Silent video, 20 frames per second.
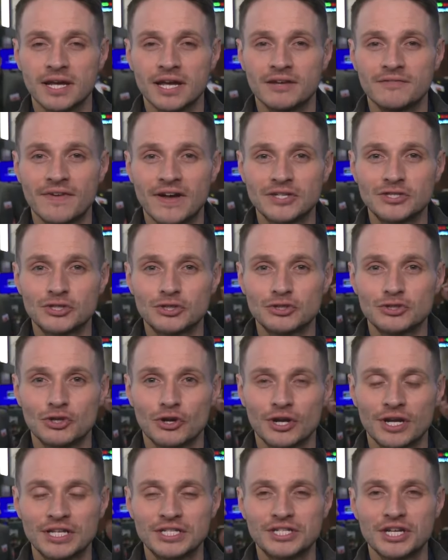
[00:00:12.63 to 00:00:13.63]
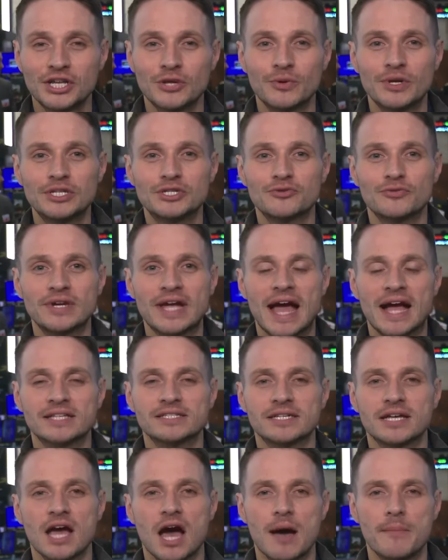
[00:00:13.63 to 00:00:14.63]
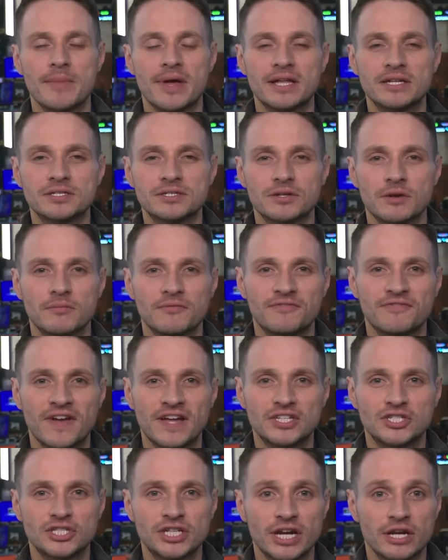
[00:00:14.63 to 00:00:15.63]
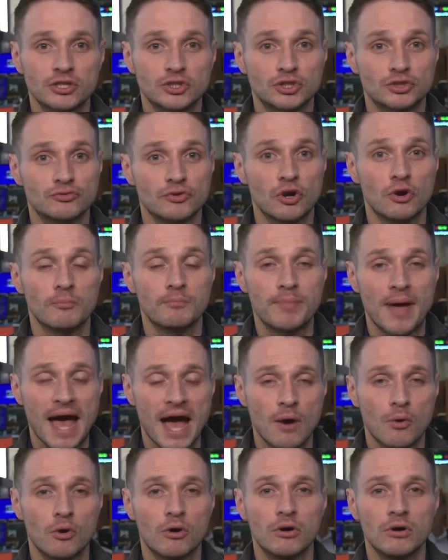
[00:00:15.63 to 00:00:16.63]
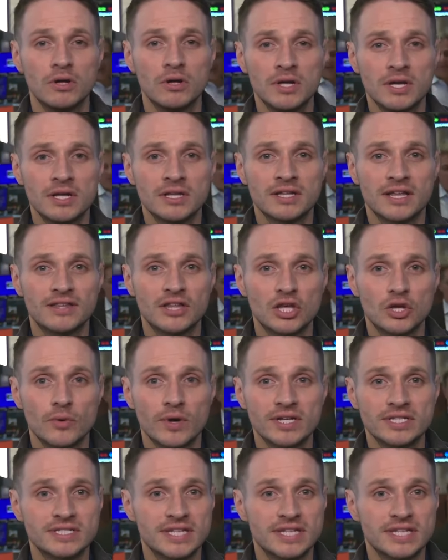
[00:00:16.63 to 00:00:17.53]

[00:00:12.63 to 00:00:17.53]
Investors are continuing to react to comments from Fed Chair Jerome Powell that the U.S.